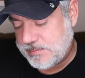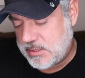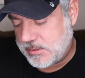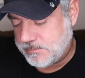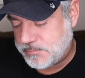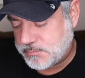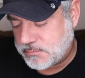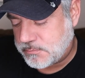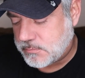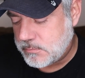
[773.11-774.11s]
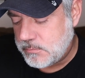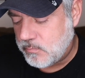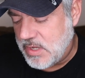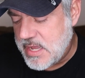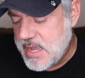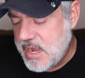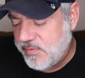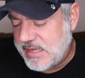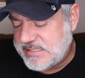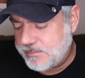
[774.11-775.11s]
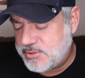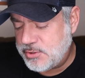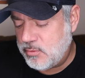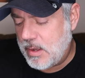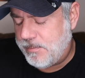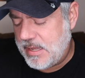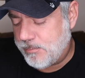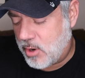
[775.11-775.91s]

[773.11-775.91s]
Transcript: this book. The attempt to be